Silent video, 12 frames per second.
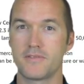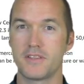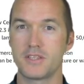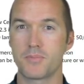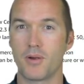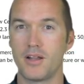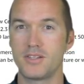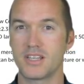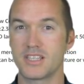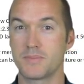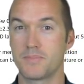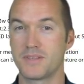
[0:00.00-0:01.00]
for this
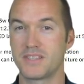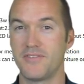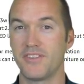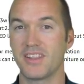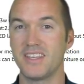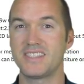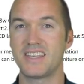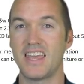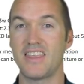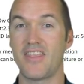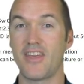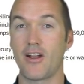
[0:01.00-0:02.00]
project specifically say
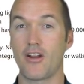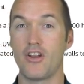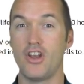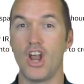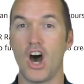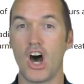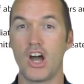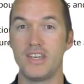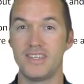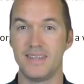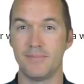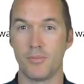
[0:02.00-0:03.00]
that they are
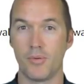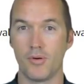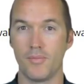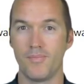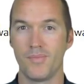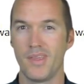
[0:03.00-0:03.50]
non-dimmable.